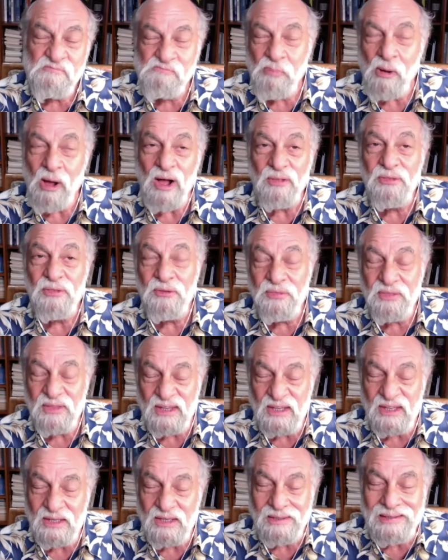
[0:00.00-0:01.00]
bother
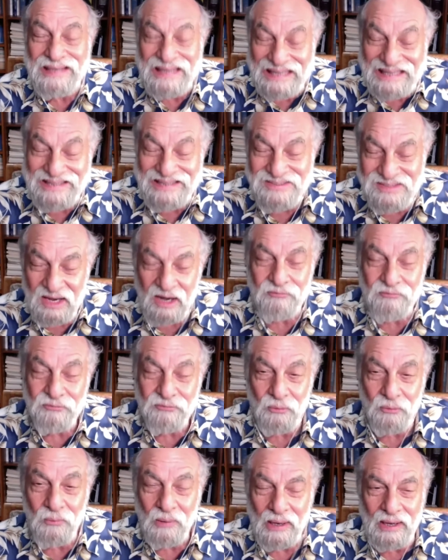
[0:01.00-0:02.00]
the knees
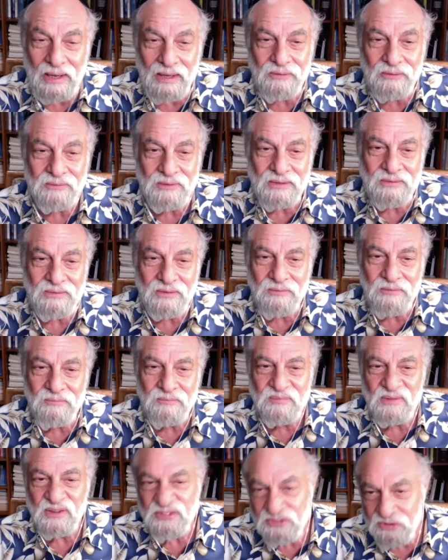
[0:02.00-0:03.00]
after a while and
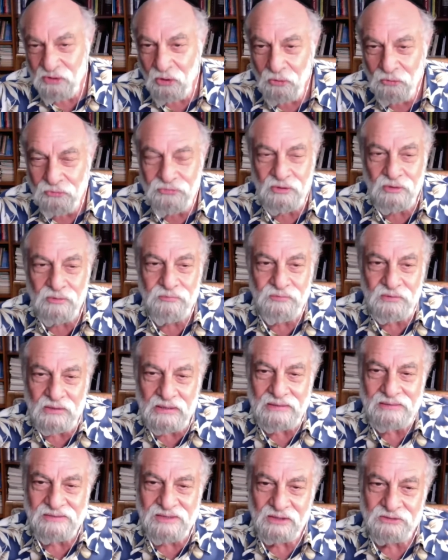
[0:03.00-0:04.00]
the soles of the
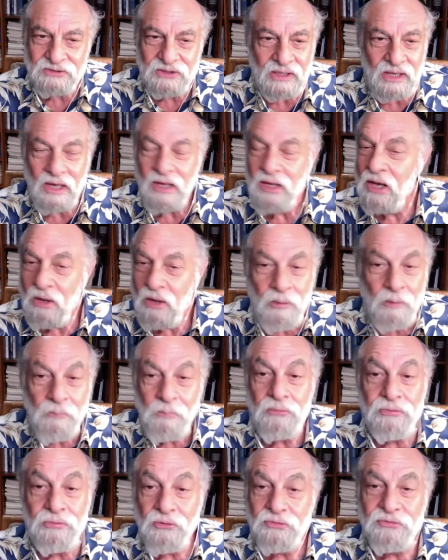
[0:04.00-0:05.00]
feet and such like that. But
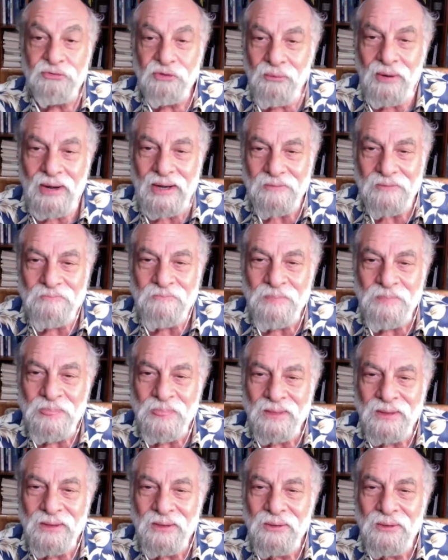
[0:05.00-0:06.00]
both of those are great.
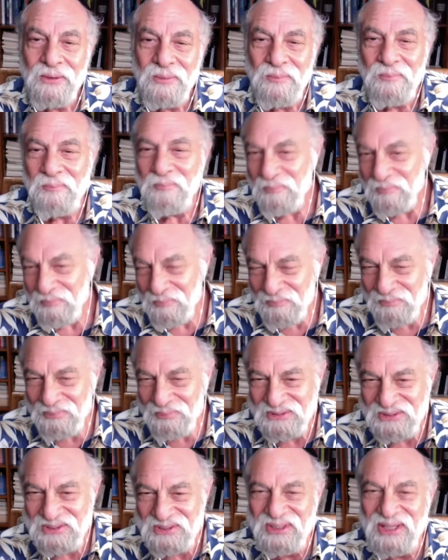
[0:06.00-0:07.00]

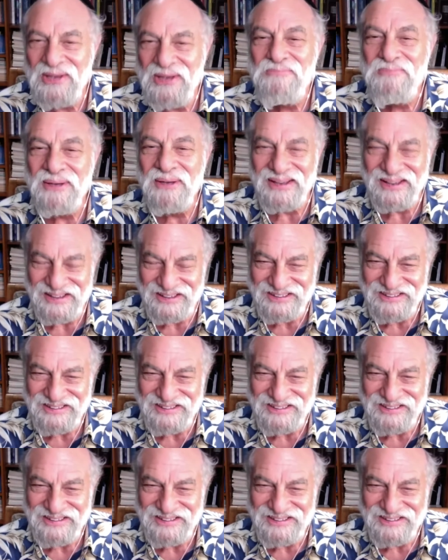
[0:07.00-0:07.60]
But skipping,